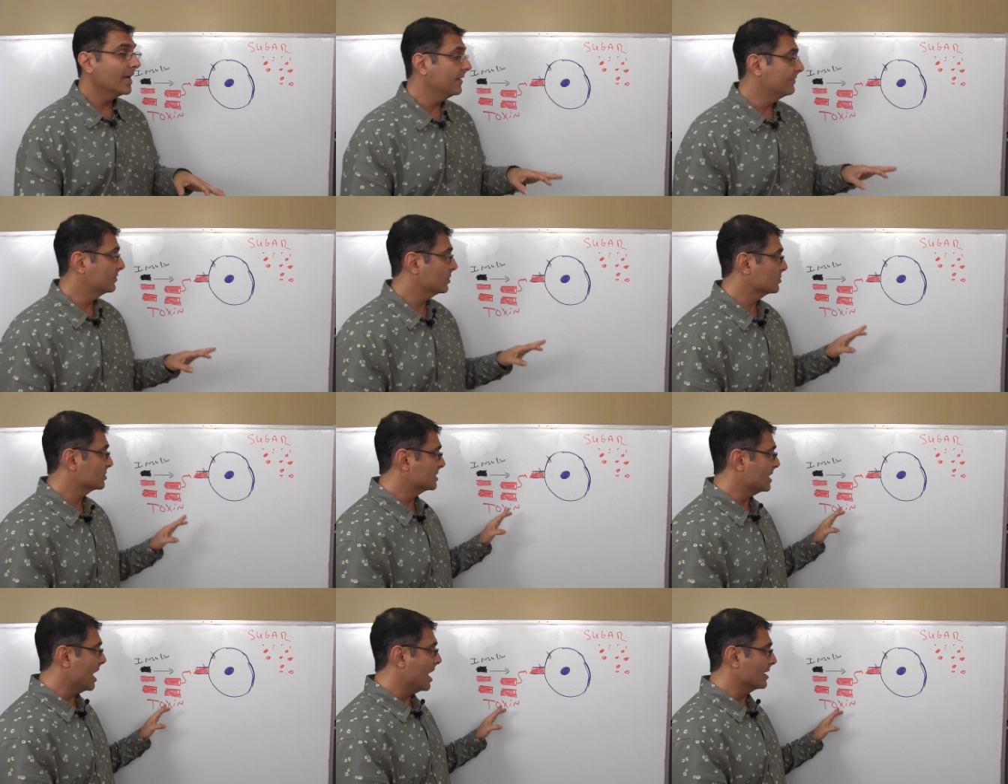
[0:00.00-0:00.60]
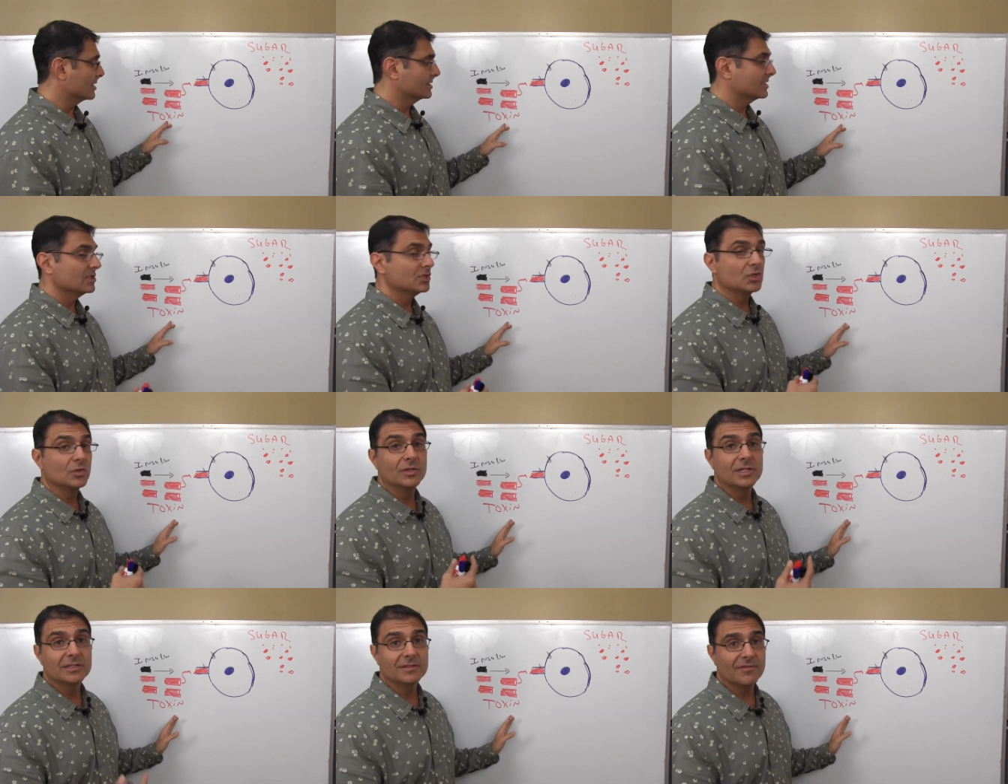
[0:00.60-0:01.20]
If there's
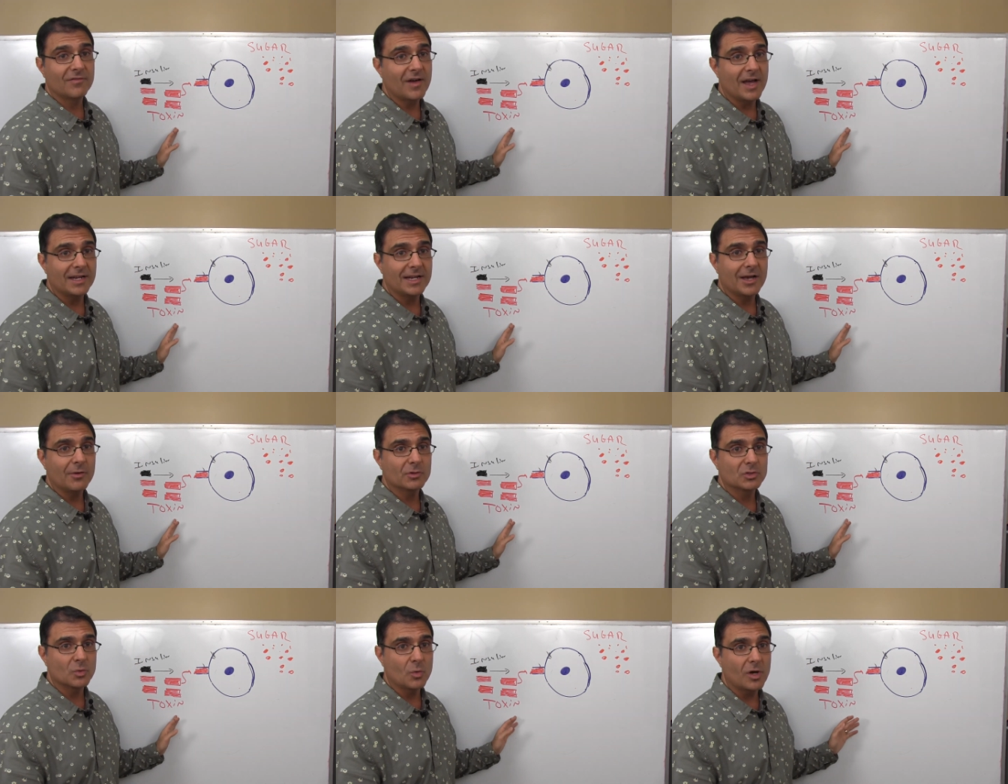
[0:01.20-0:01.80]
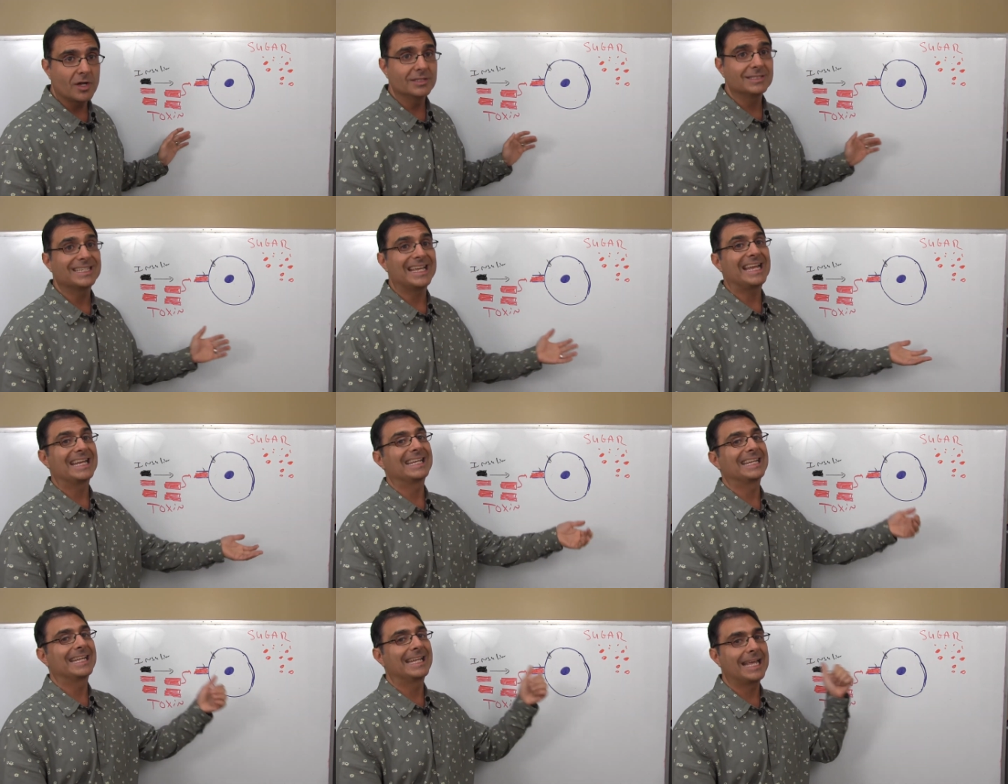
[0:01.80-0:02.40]
toxins, you need to find out which ones
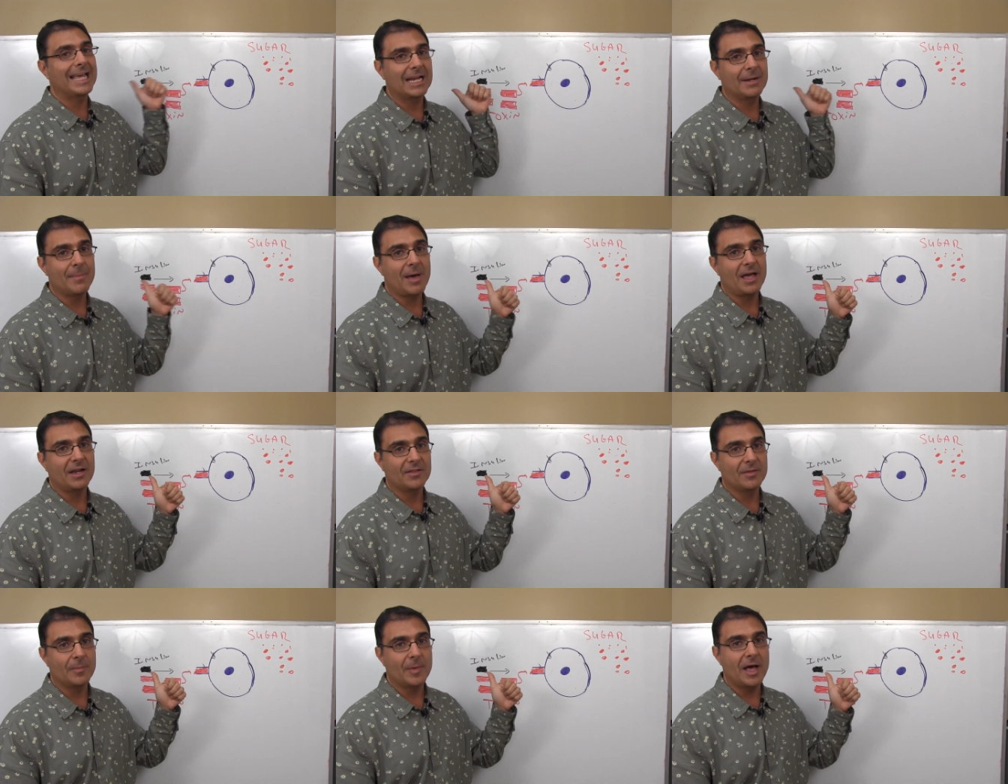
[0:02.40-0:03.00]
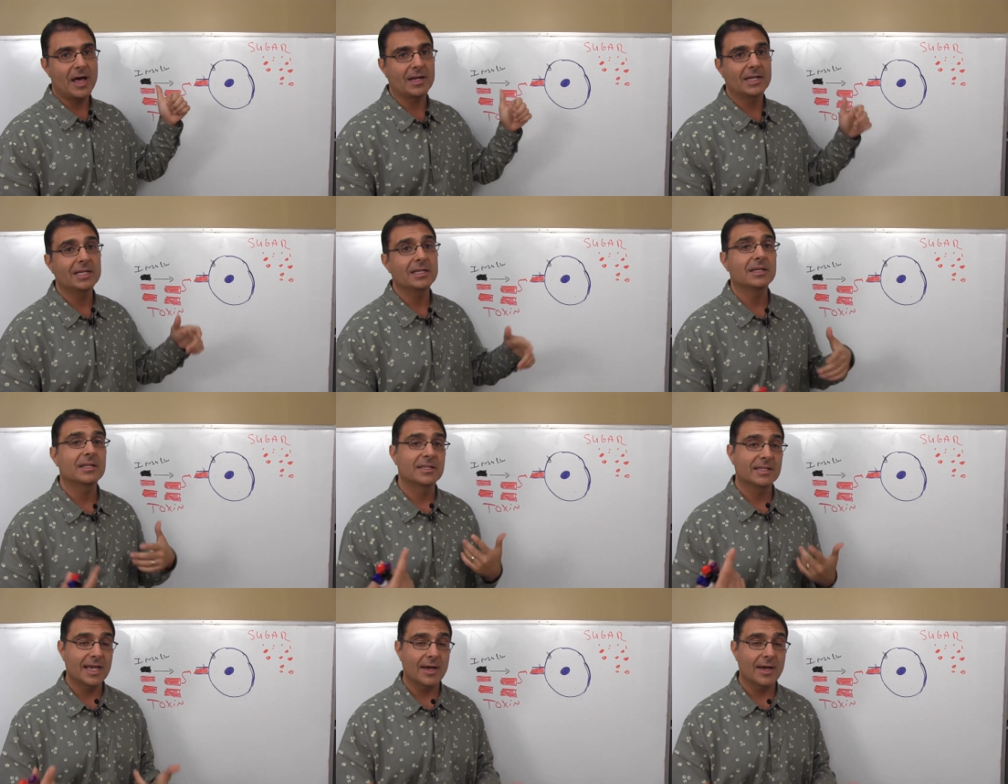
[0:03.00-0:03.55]
and get them out of the body.